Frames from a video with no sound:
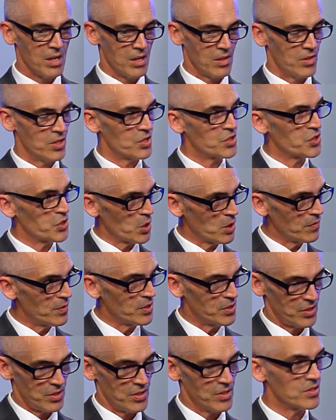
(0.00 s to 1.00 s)
the
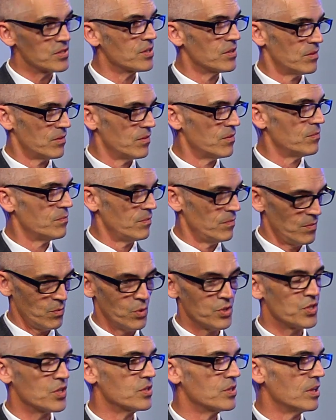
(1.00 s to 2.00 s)
services,
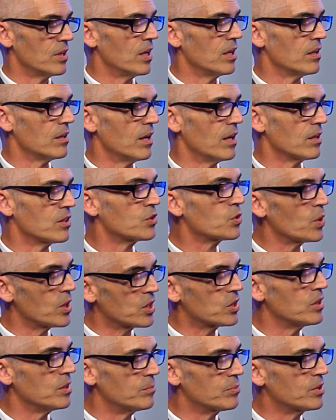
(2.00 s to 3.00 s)
which is a
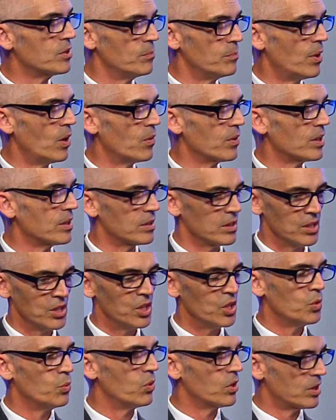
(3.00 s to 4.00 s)
critical component,
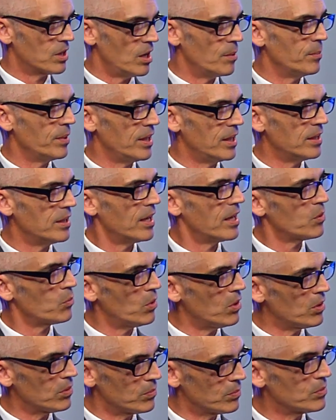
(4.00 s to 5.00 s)
will come in and
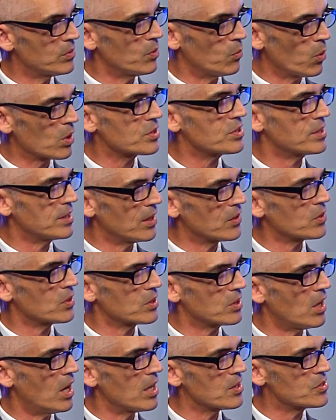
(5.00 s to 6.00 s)
we'll work together in
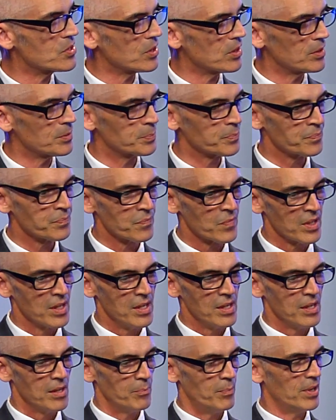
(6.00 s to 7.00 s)
concert.
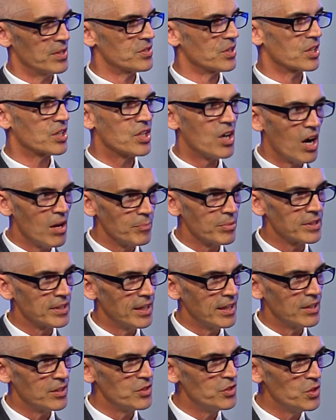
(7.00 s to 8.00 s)
But it's a
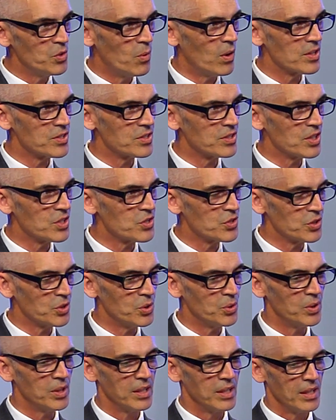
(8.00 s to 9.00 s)
complicated, nuanced
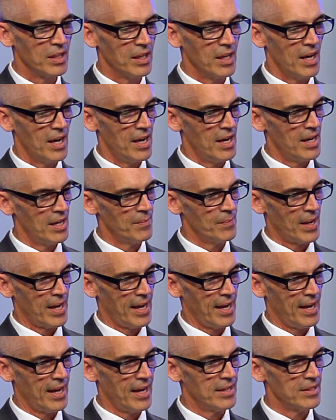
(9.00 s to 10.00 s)
issue,
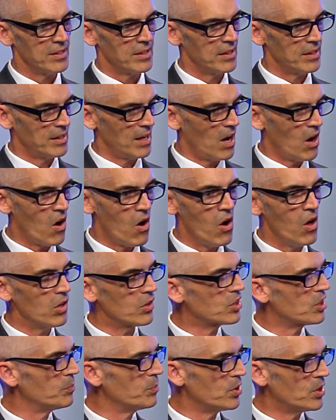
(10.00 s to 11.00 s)
and all
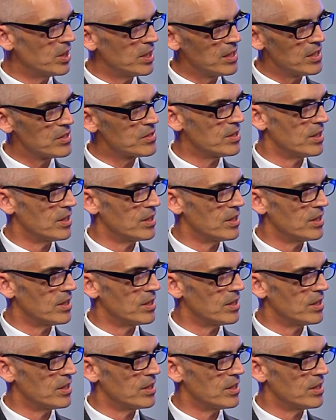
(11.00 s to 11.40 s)
communities